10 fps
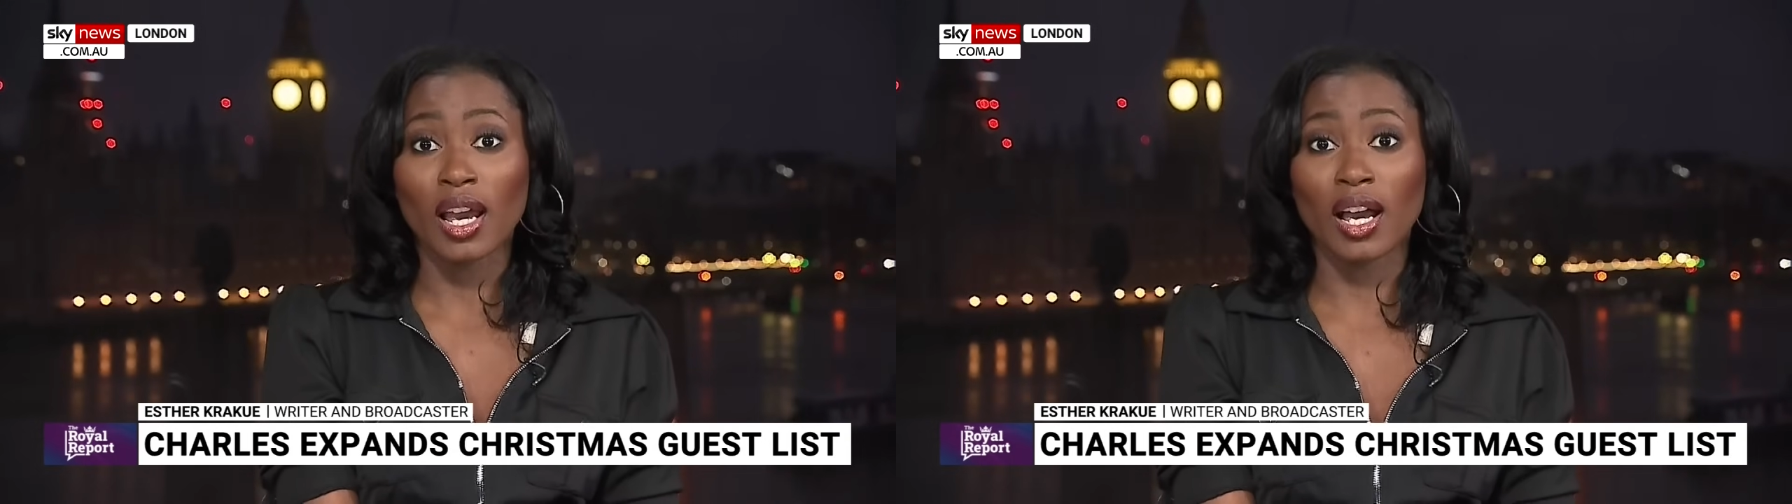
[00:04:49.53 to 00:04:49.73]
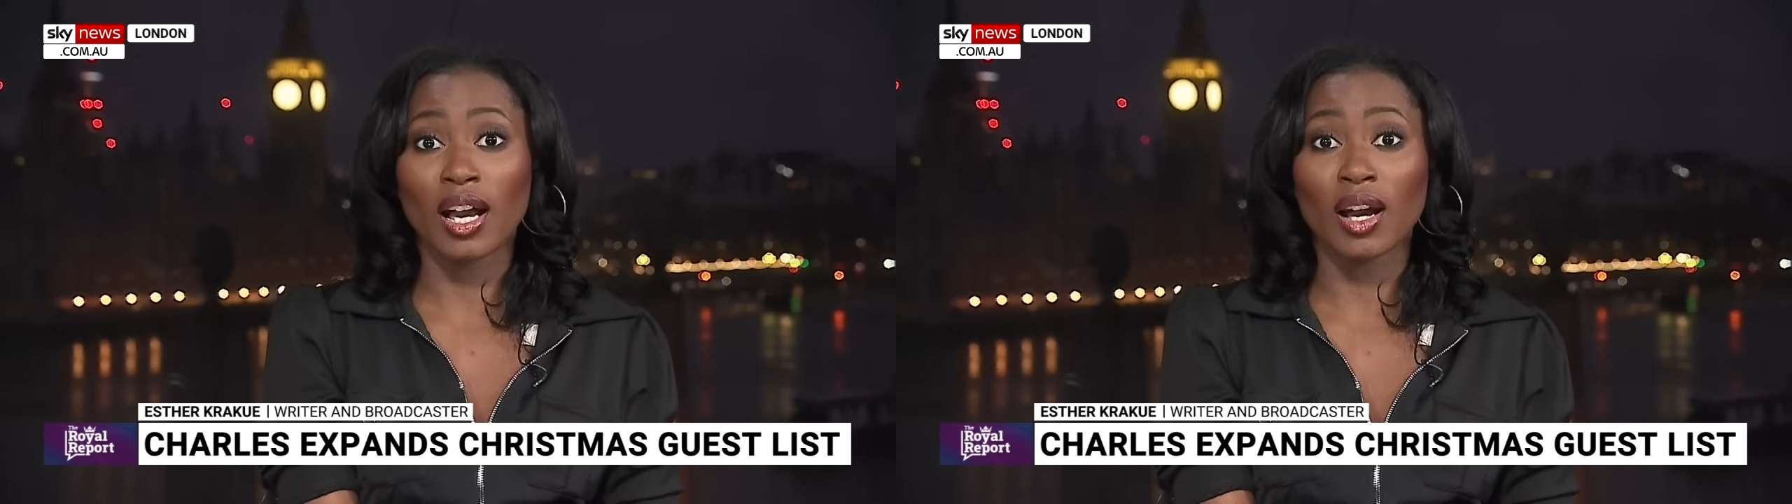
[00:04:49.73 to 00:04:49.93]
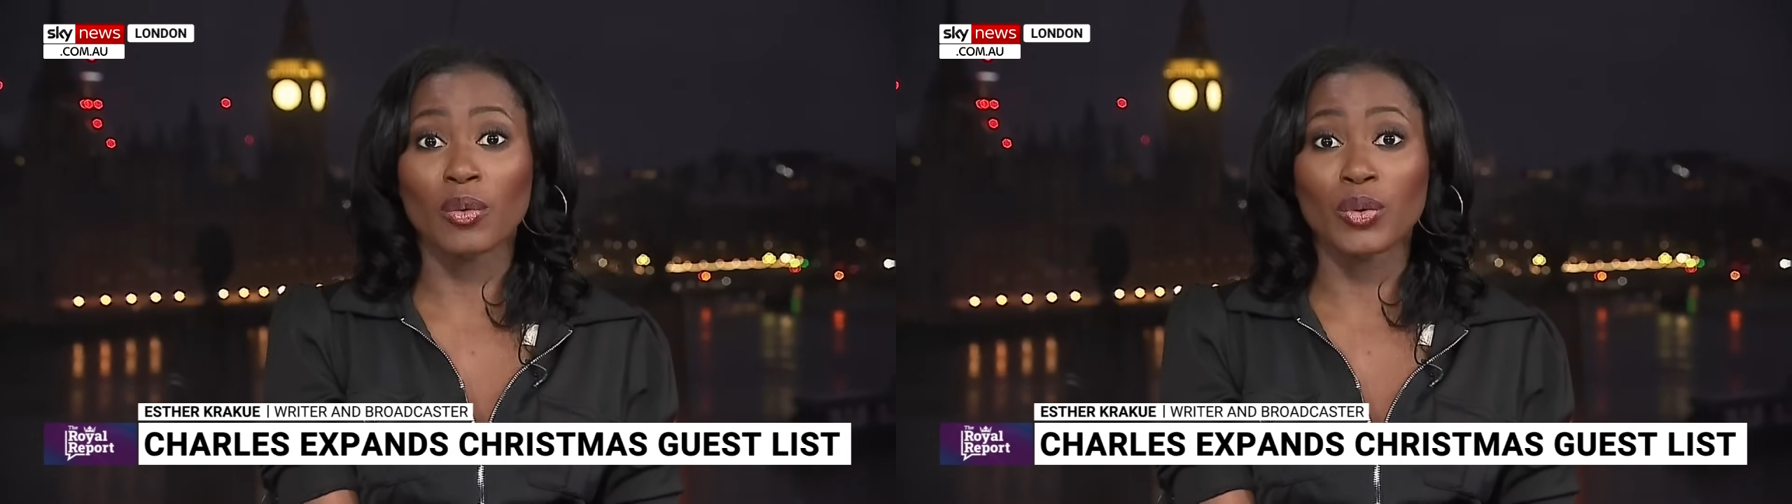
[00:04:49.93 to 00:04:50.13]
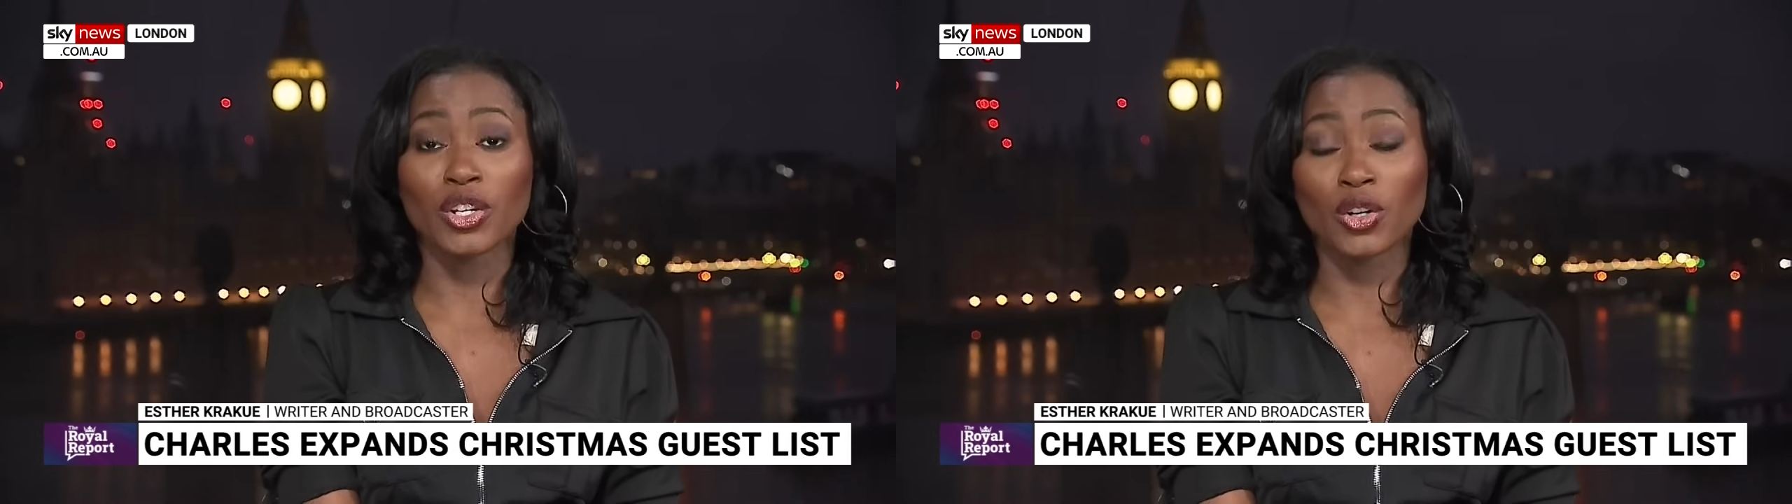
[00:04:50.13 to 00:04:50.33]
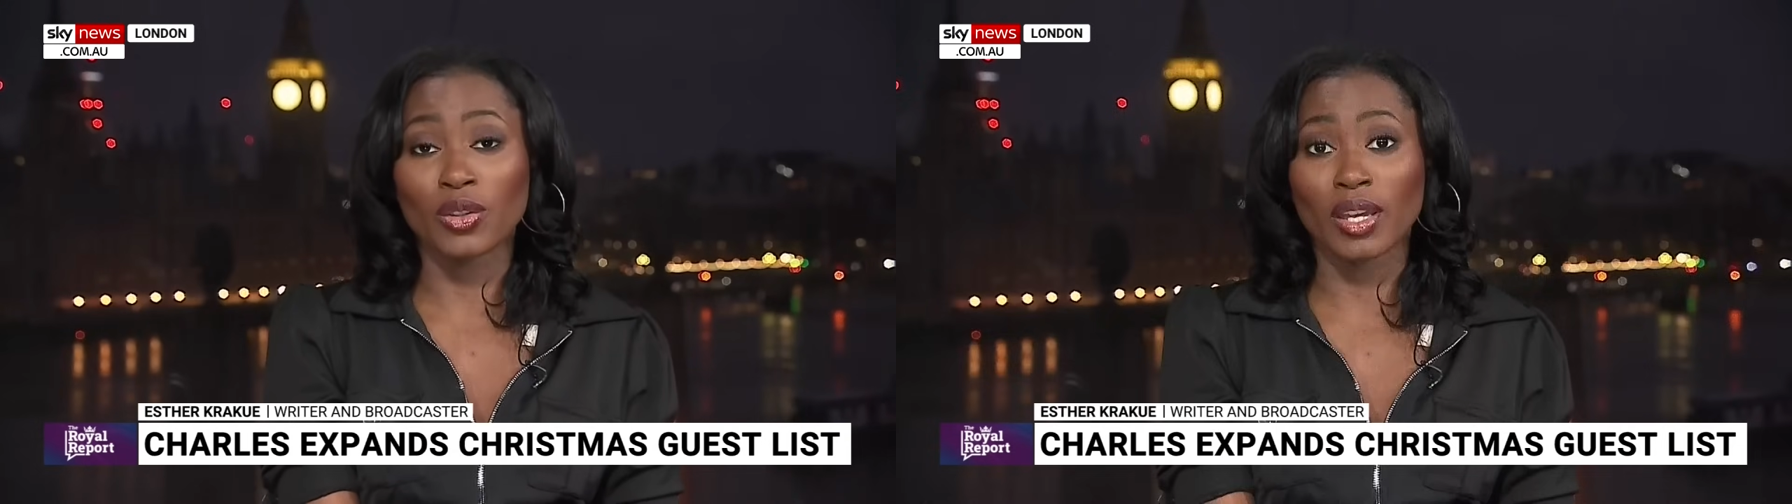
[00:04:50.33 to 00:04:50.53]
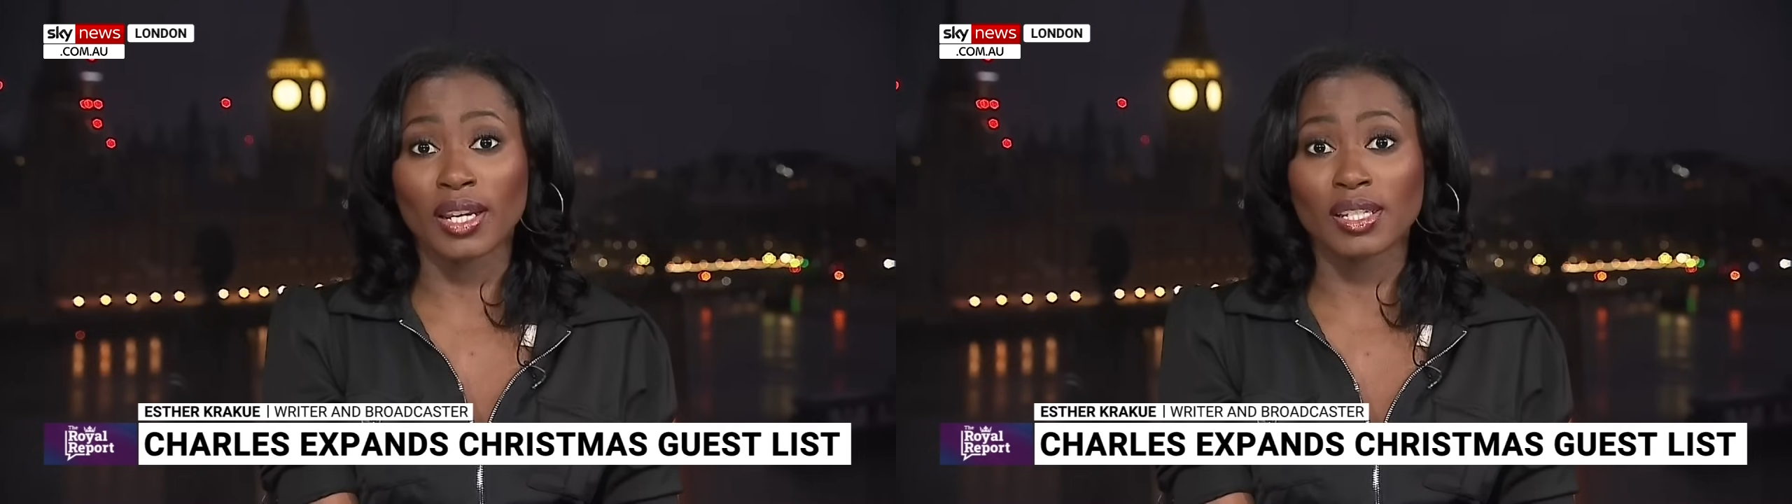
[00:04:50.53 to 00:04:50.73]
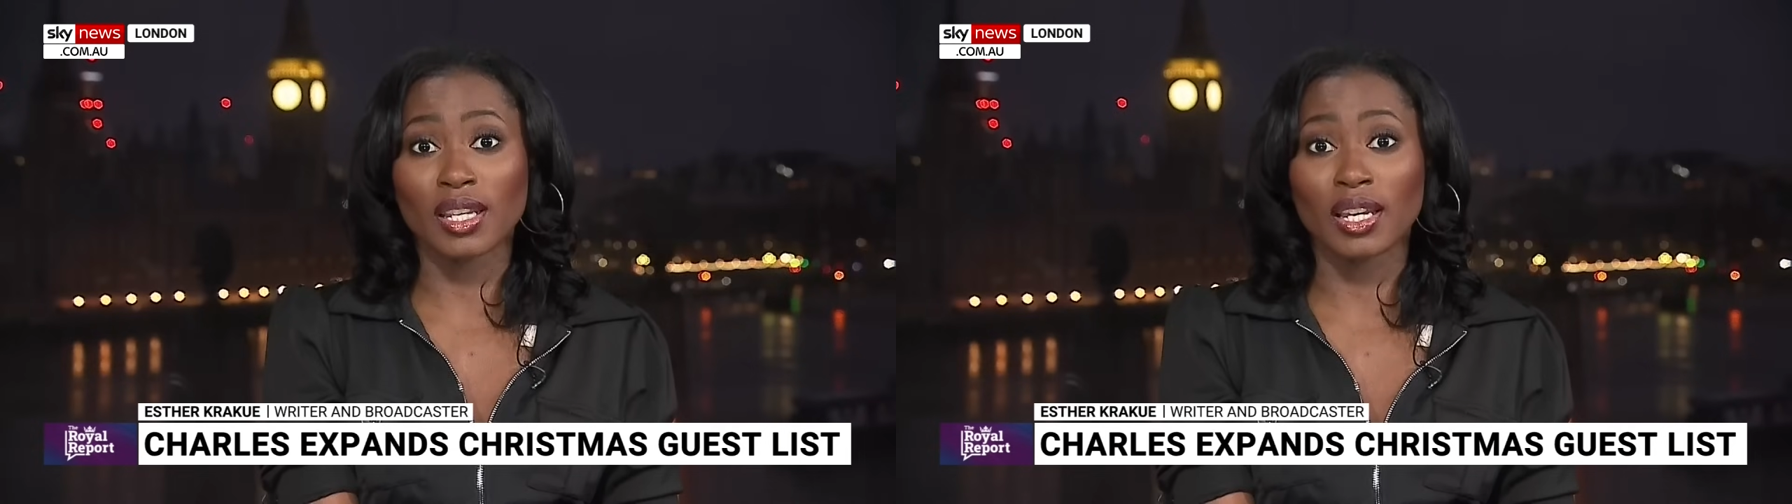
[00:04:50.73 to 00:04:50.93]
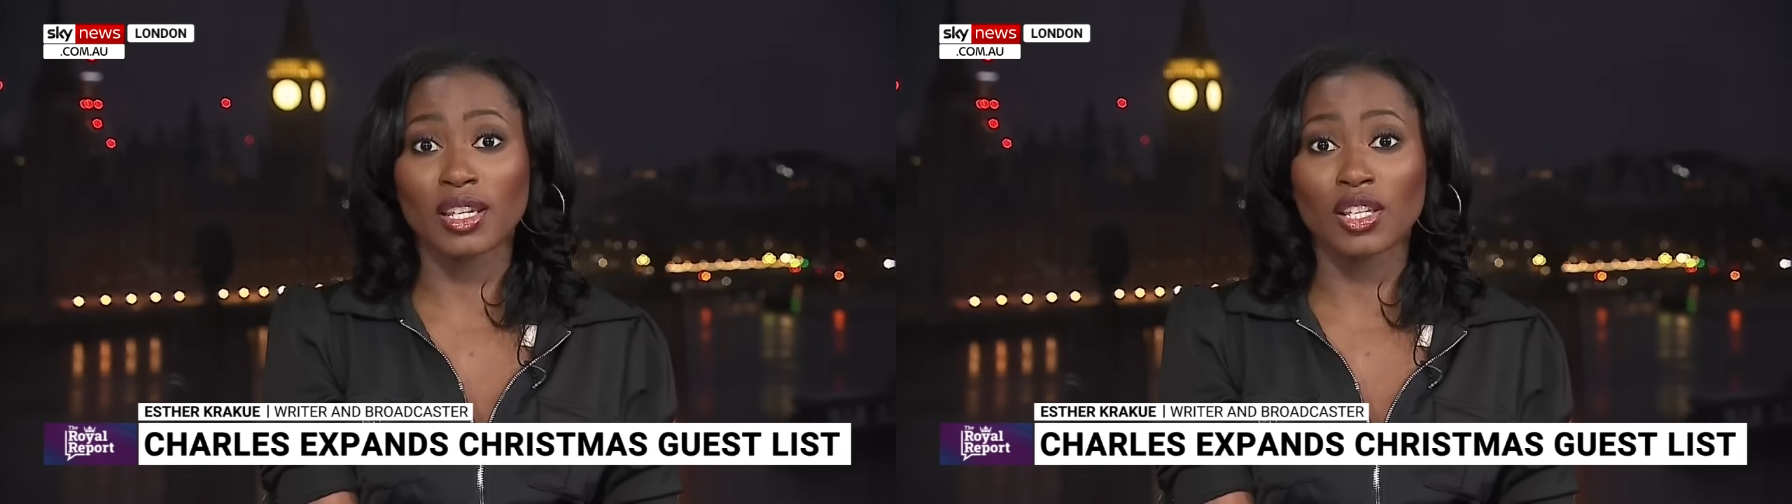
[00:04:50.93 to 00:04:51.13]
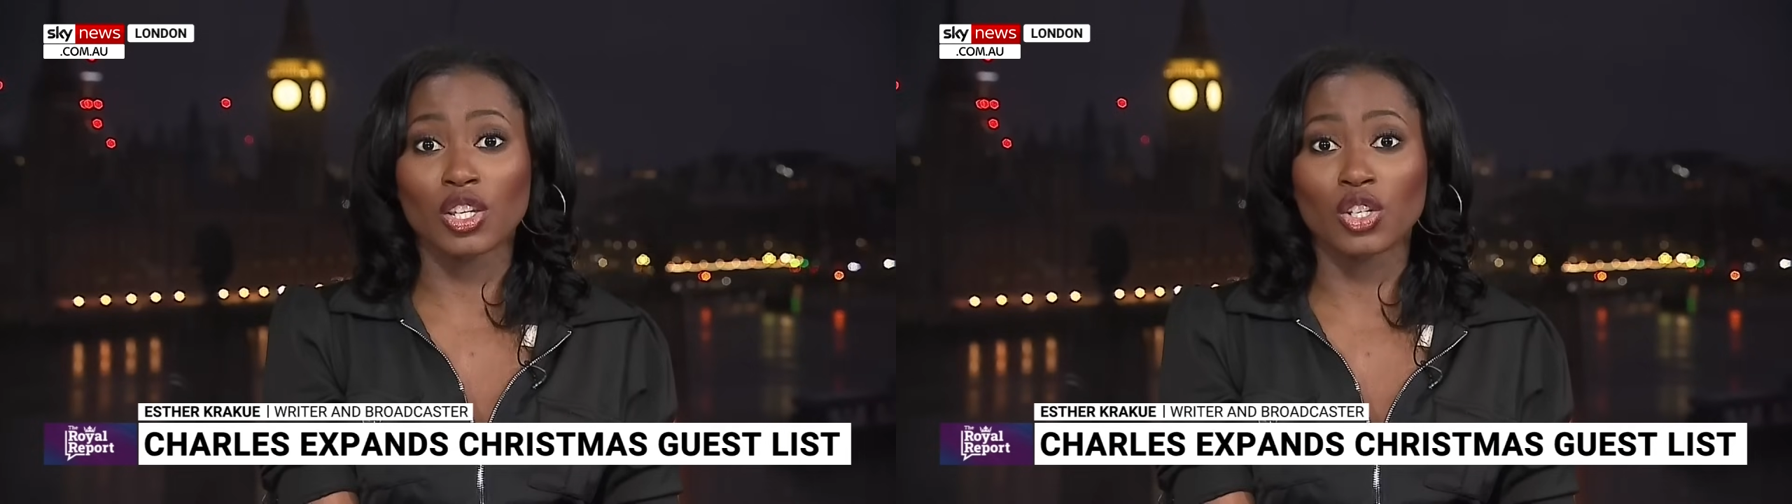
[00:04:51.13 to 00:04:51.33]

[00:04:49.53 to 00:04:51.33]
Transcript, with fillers: Uh, we know that uh,